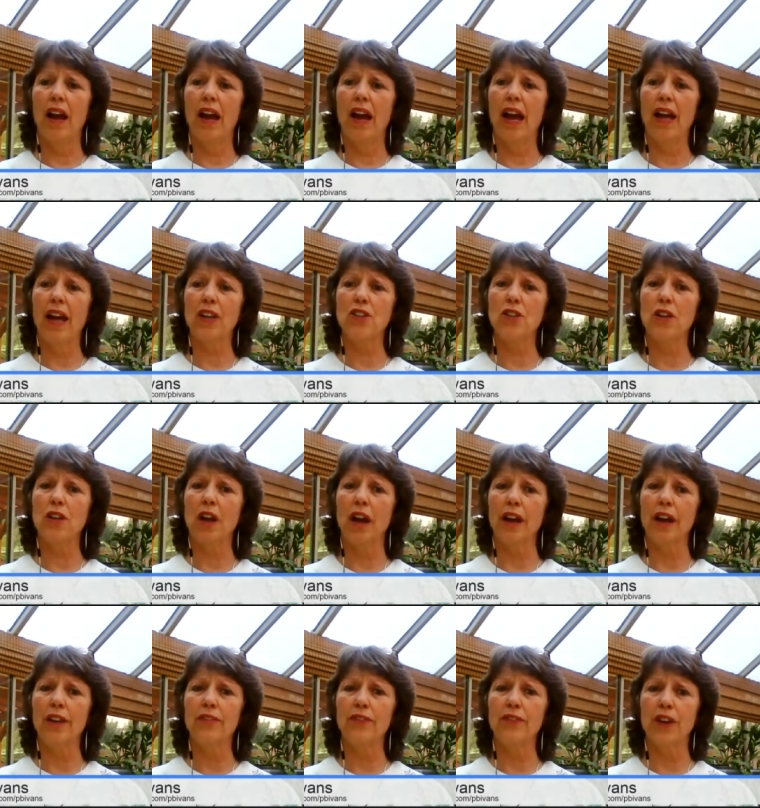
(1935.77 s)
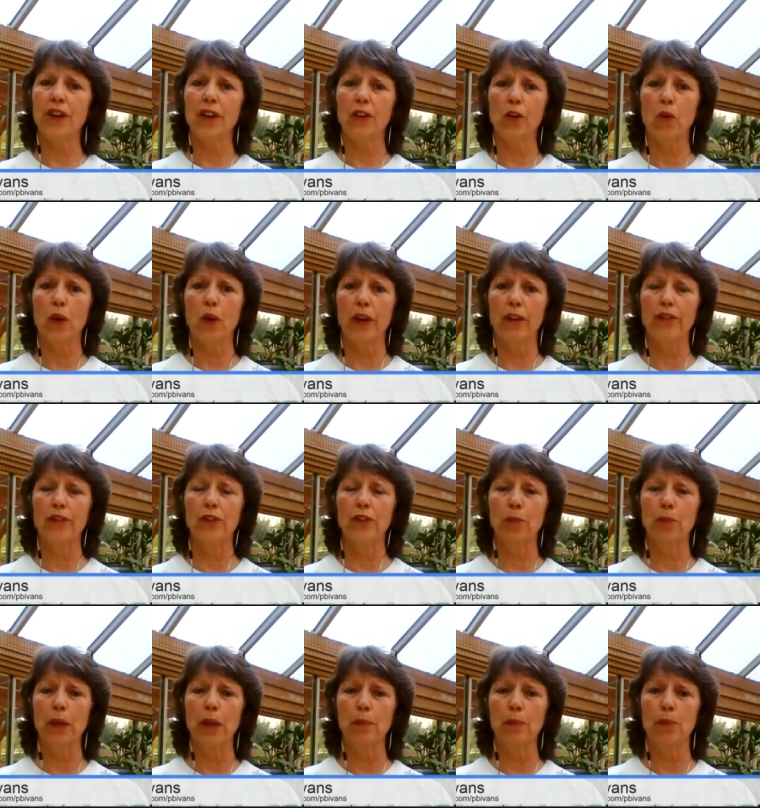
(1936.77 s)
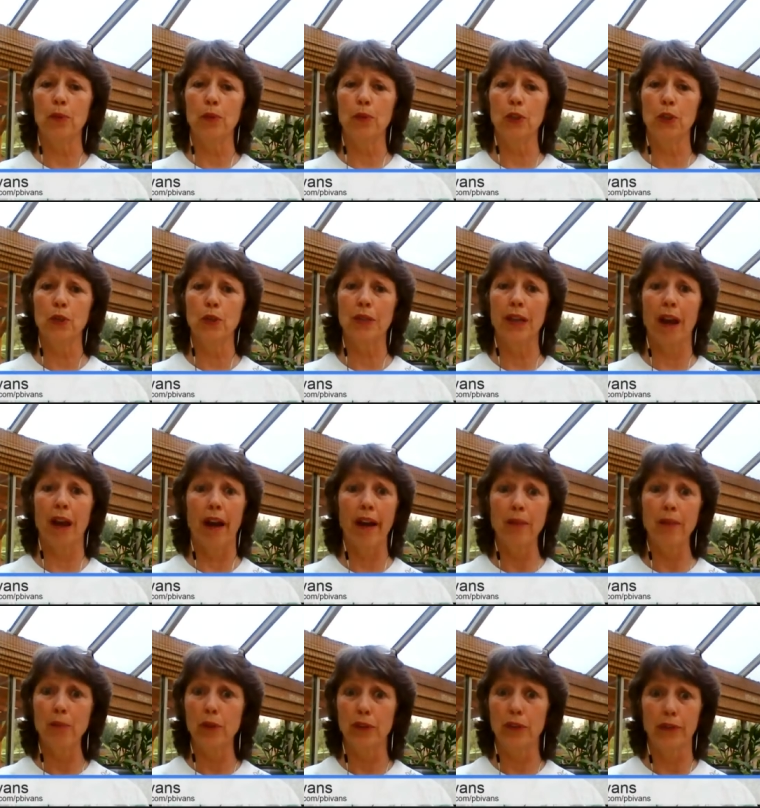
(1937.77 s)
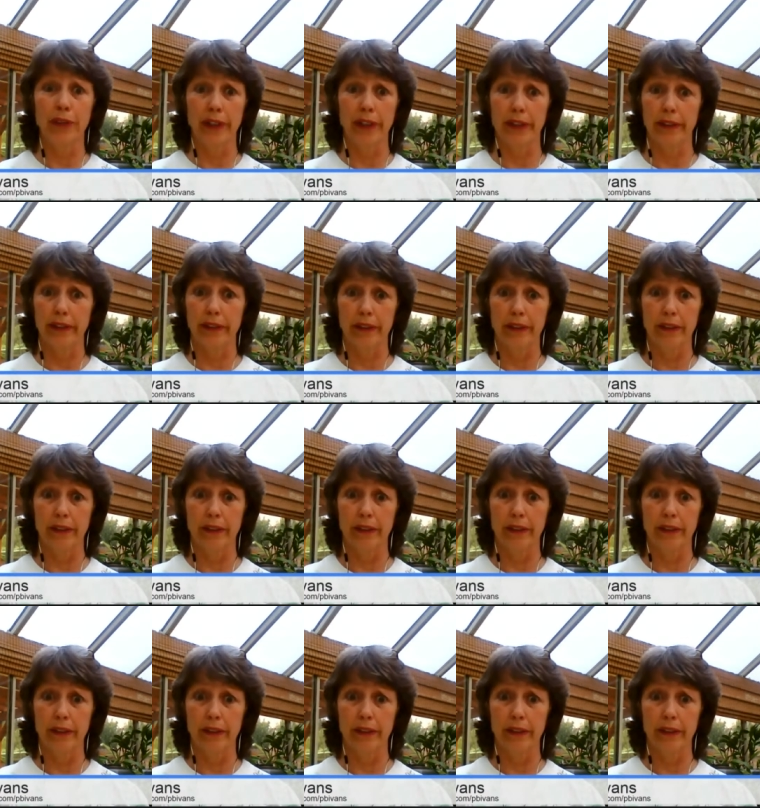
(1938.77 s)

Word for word: Actually, I found quite a few people using iMovie.